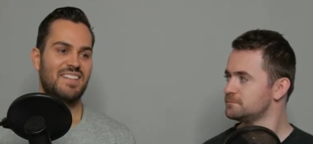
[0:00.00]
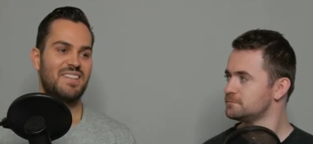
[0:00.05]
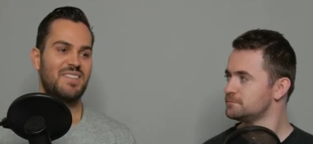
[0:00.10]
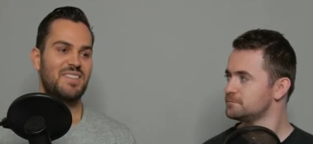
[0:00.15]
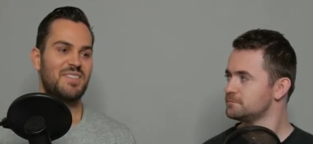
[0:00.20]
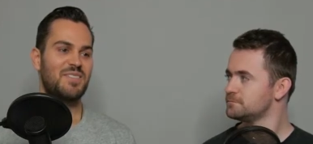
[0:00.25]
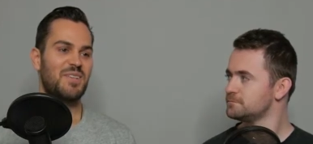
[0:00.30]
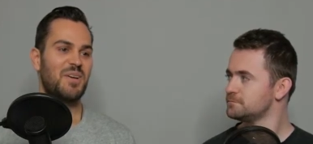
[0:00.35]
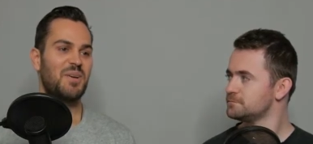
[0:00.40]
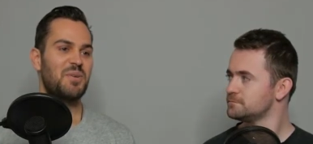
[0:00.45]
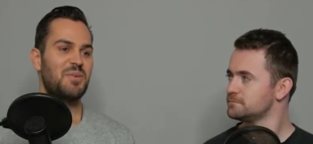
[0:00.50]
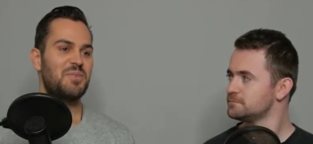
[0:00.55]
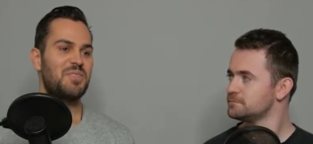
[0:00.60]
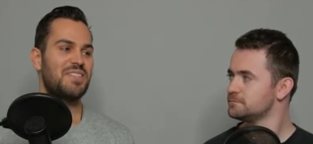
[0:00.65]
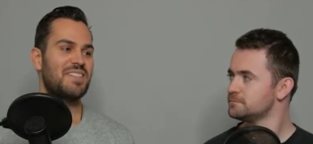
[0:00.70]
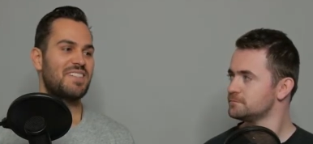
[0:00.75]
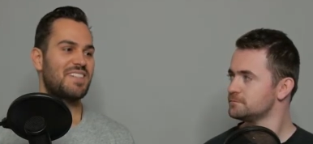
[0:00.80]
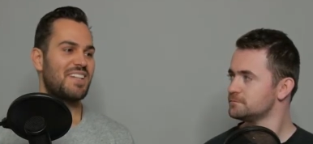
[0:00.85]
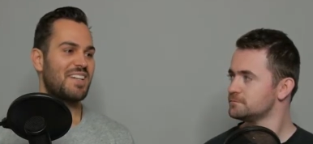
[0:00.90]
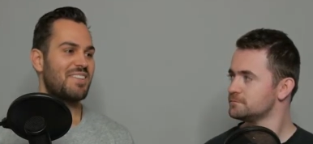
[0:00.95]
Speaker 1: so
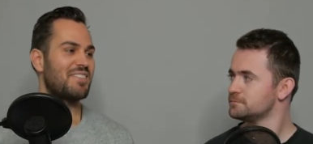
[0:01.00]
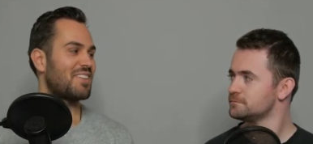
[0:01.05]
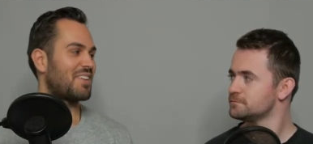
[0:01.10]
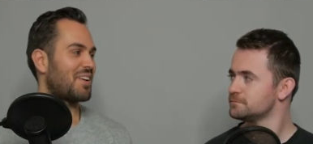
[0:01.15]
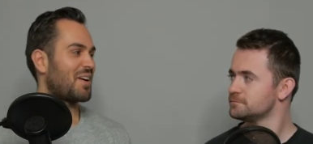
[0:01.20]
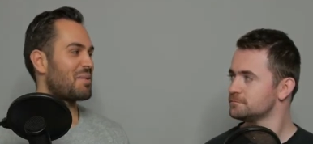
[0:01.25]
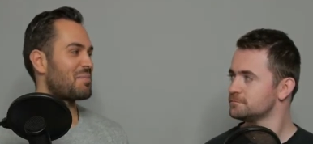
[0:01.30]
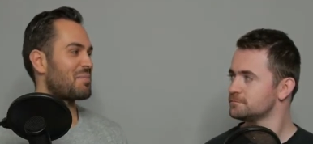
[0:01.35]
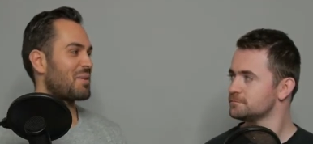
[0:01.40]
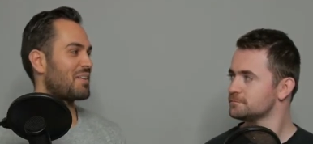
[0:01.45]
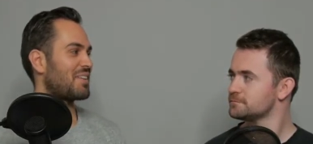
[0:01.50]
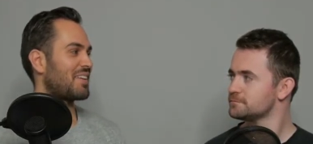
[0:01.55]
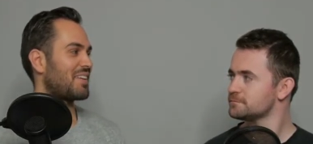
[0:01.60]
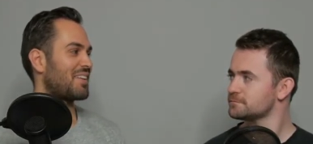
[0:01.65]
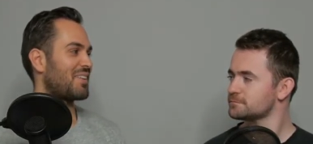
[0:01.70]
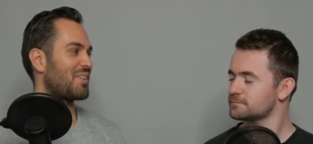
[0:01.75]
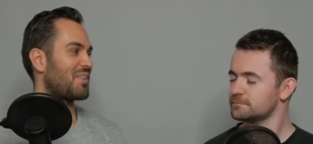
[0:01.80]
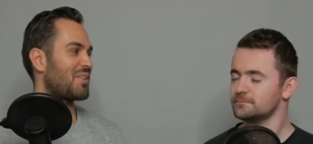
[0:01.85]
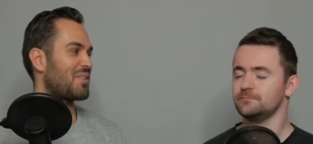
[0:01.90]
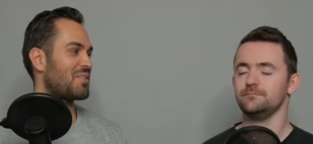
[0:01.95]
just given up. I
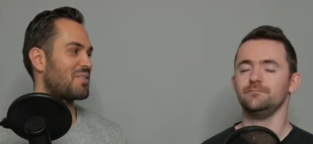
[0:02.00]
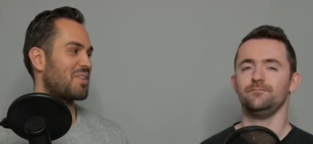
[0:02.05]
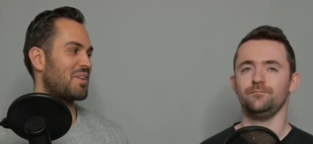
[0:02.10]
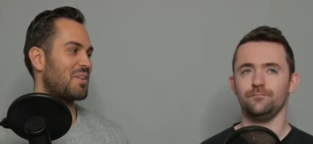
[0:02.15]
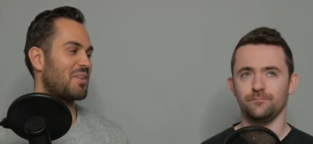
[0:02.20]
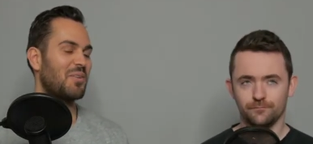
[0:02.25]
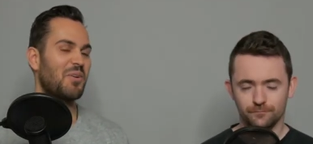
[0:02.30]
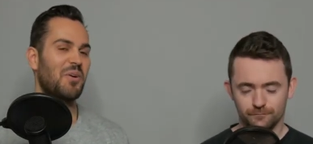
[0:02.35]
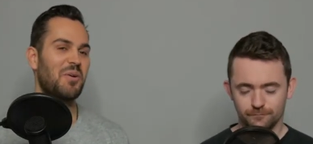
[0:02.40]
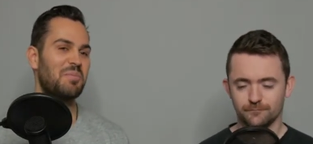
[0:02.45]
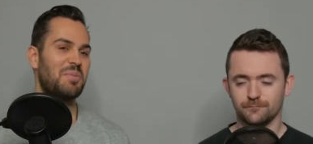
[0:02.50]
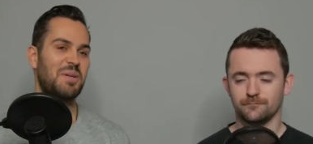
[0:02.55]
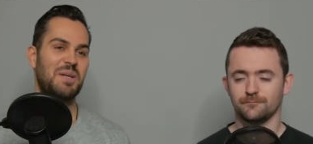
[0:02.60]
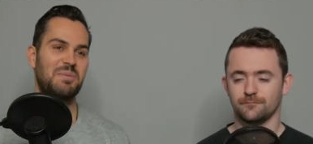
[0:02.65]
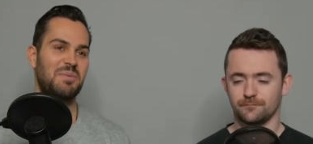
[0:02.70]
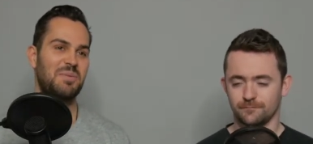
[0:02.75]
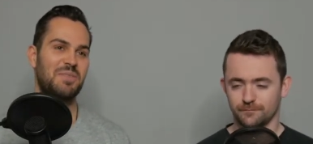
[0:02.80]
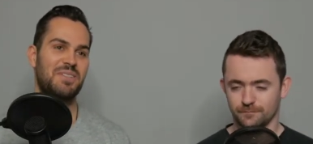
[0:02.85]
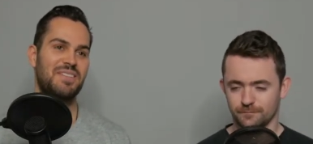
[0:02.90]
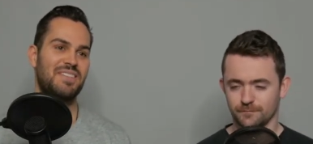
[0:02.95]
think a lot of a lot of
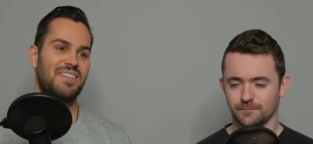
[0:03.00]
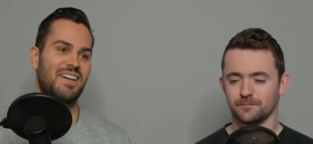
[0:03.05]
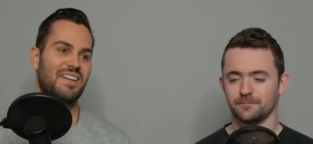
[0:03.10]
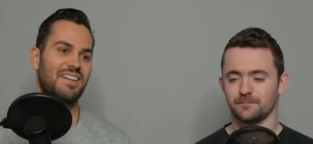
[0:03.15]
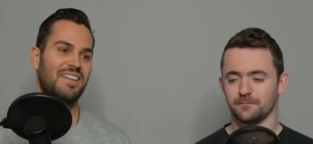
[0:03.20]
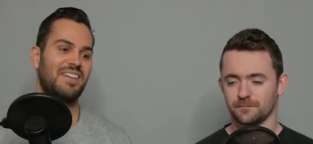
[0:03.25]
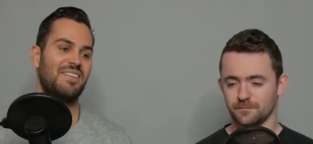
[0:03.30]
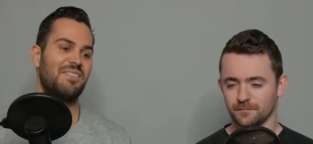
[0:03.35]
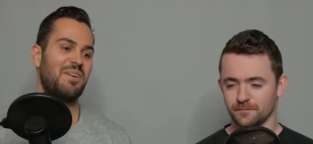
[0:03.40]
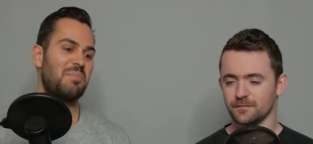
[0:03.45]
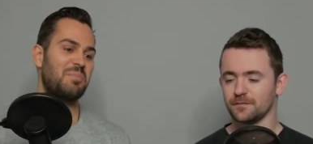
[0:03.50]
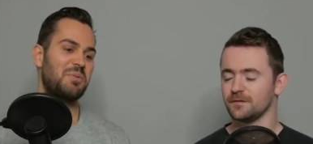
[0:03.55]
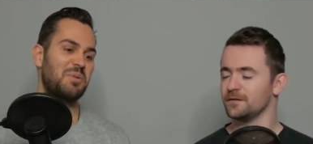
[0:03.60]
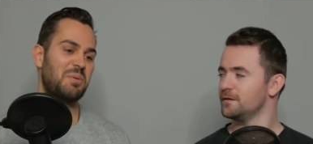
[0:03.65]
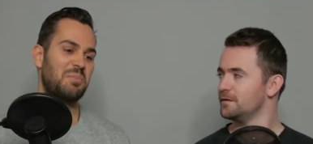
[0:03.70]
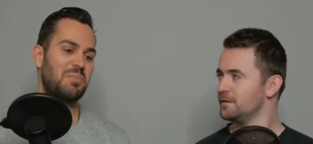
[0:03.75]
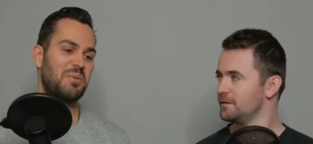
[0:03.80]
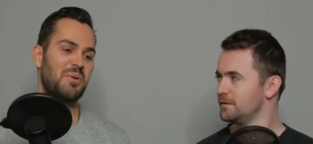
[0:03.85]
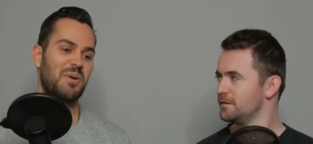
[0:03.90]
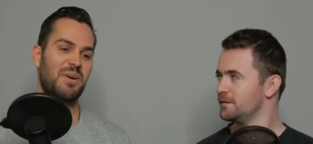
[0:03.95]
people just kind of give up
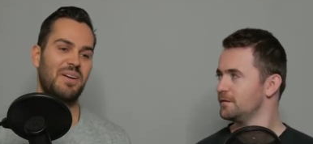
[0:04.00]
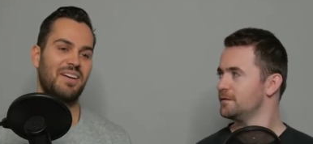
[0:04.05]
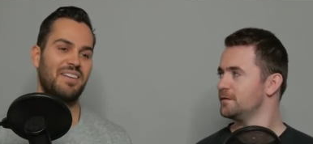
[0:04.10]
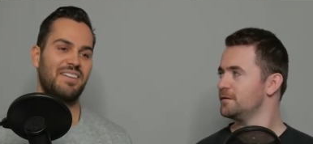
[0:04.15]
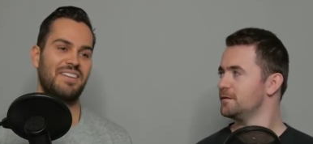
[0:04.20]
to a point.